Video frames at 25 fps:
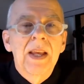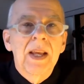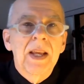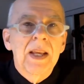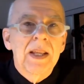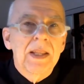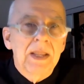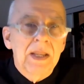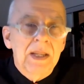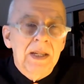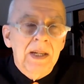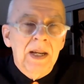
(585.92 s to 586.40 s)

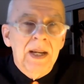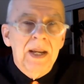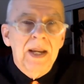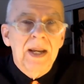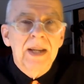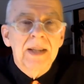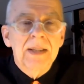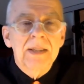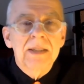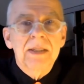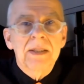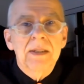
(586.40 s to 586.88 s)
And then I
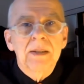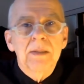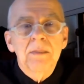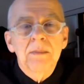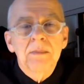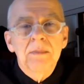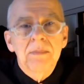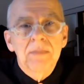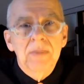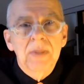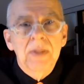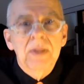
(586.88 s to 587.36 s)
asked them,
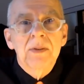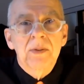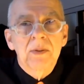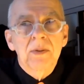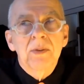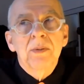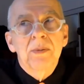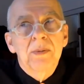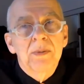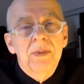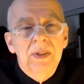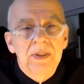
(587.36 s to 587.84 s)
I
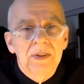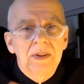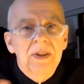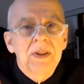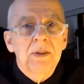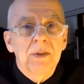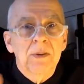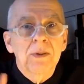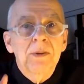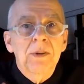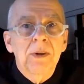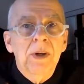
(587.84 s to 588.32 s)
said, I
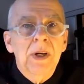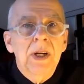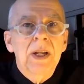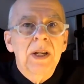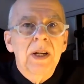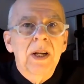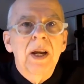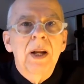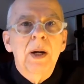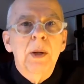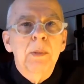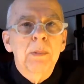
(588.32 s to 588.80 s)
said oh, great,
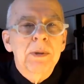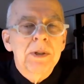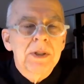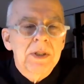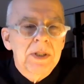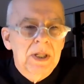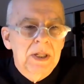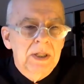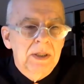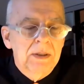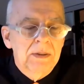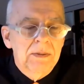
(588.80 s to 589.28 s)
100%
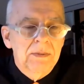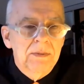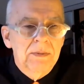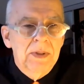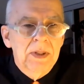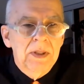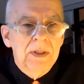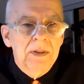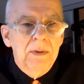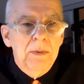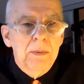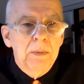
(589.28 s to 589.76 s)

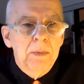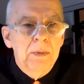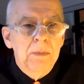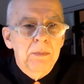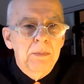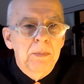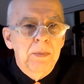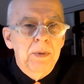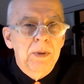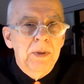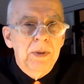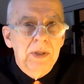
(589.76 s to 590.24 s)
that you
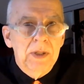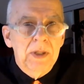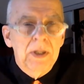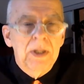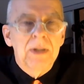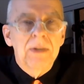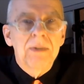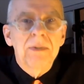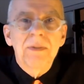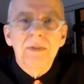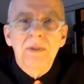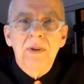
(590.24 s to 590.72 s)

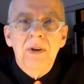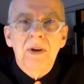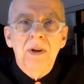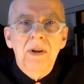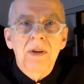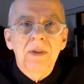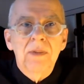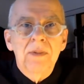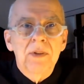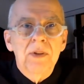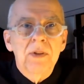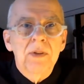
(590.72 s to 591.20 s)
believe,
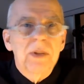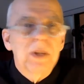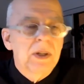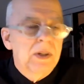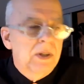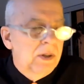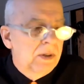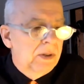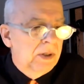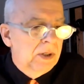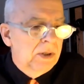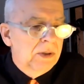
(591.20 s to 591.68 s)
all of you, that
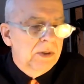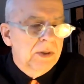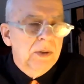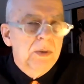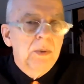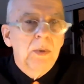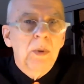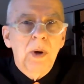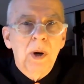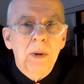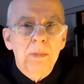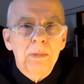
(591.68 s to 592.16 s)
you're here to
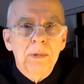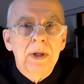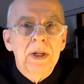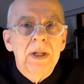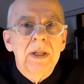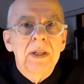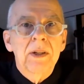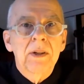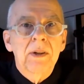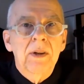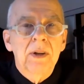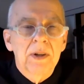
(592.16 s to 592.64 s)

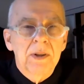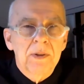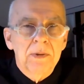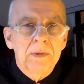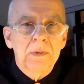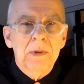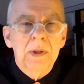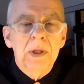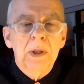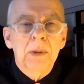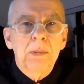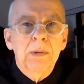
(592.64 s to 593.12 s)
cooperate. You're on a
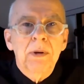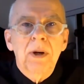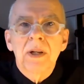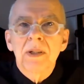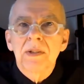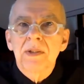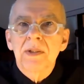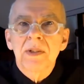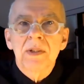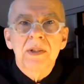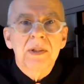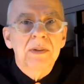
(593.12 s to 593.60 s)
three year
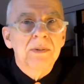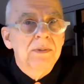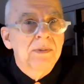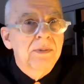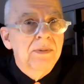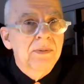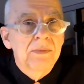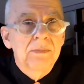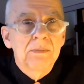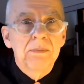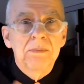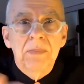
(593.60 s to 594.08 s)
process of
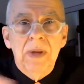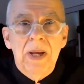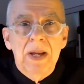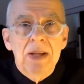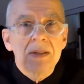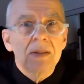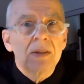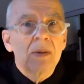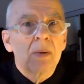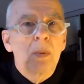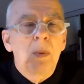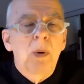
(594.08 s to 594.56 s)

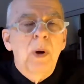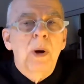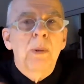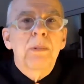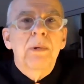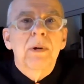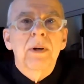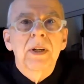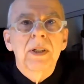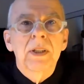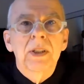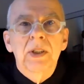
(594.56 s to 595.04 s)
mass
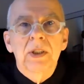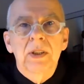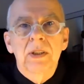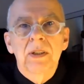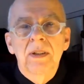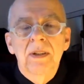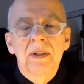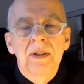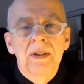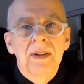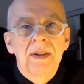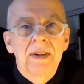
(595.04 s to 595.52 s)
cooperation
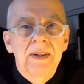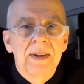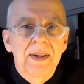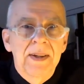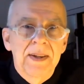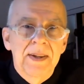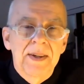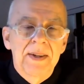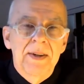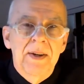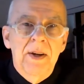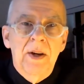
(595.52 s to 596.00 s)

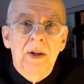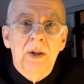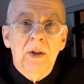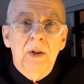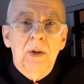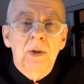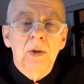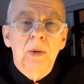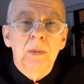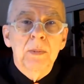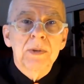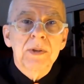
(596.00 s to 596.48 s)
on a
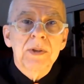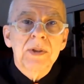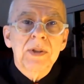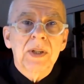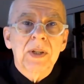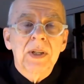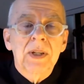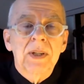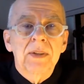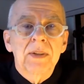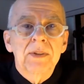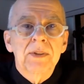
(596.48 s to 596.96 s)
global
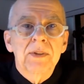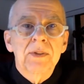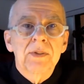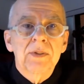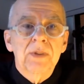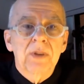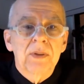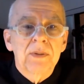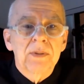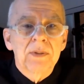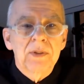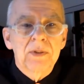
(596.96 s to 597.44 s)
scale to
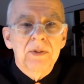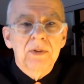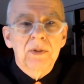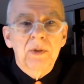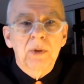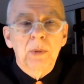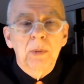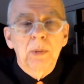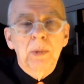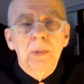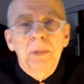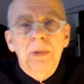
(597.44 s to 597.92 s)
solve these
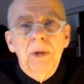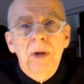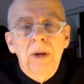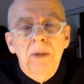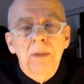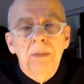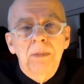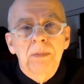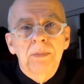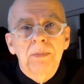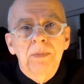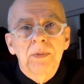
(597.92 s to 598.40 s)
global
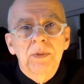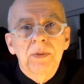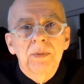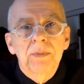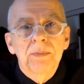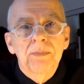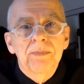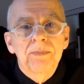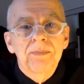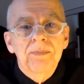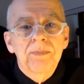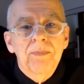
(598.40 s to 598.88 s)
problems.
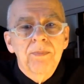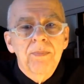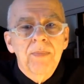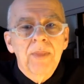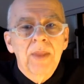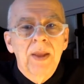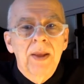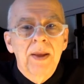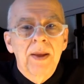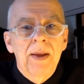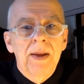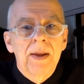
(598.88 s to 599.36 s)

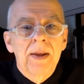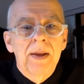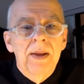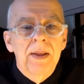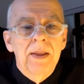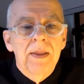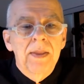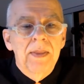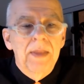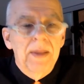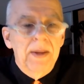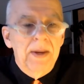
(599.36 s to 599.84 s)

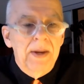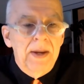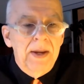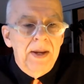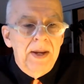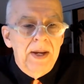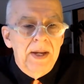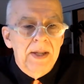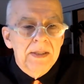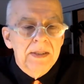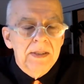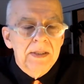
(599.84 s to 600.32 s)
Then I
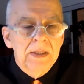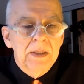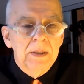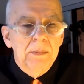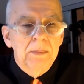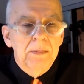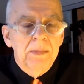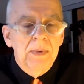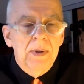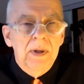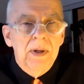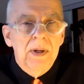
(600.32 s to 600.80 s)
asked
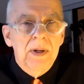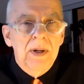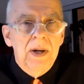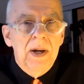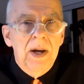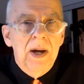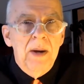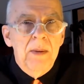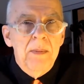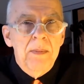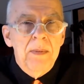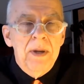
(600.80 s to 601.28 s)
them,
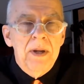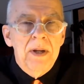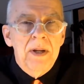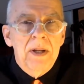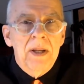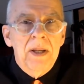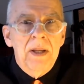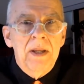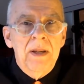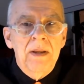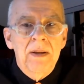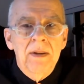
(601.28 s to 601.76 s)
how
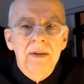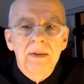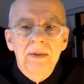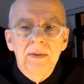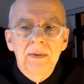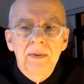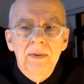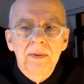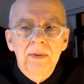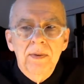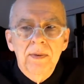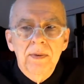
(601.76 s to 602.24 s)
many
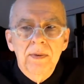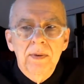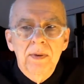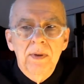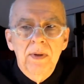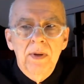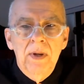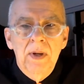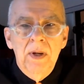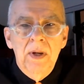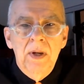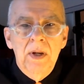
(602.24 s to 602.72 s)

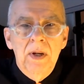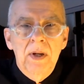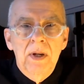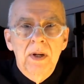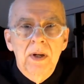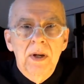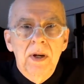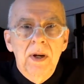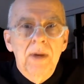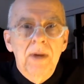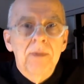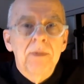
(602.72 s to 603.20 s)

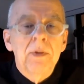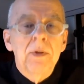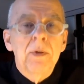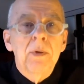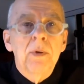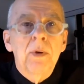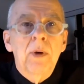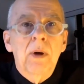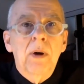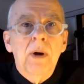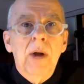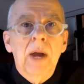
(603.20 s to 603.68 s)
of
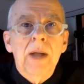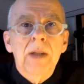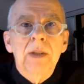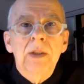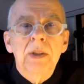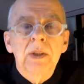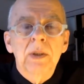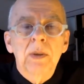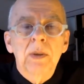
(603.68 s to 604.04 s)
you are actually